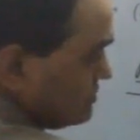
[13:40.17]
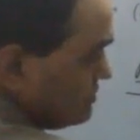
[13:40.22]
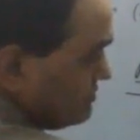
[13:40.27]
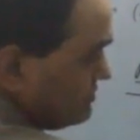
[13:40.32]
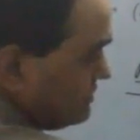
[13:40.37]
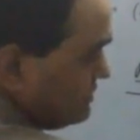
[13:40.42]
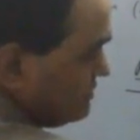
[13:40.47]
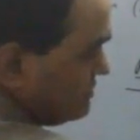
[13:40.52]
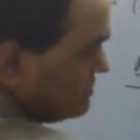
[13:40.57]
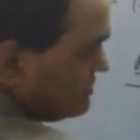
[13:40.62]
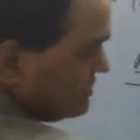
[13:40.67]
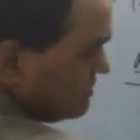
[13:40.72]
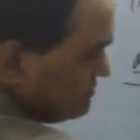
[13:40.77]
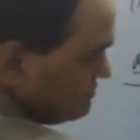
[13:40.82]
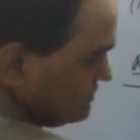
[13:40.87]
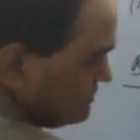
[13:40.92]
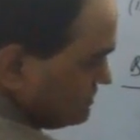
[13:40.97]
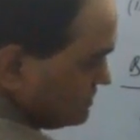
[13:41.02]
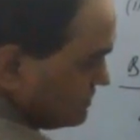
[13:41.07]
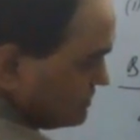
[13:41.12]
come here and
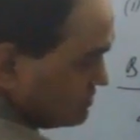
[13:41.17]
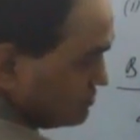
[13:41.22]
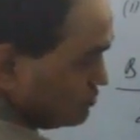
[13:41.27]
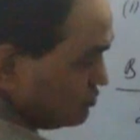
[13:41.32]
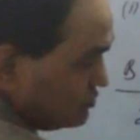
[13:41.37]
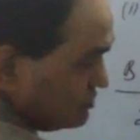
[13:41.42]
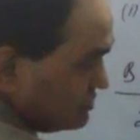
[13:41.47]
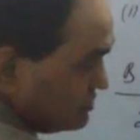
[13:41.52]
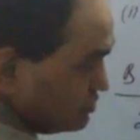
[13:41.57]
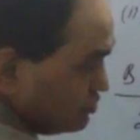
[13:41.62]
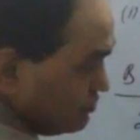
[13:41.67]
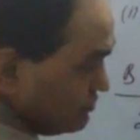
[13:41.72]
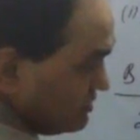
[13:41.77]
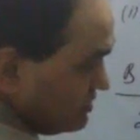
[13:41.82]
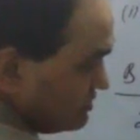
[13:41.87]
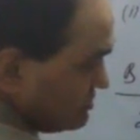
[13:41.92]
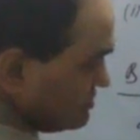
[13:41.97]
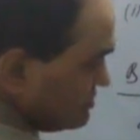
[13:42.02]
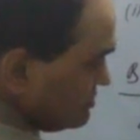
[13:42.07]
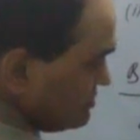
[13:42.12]
we take the
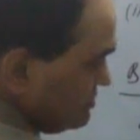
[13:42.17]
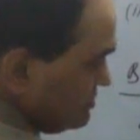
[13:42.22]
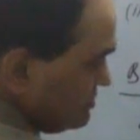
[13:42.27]
denominator,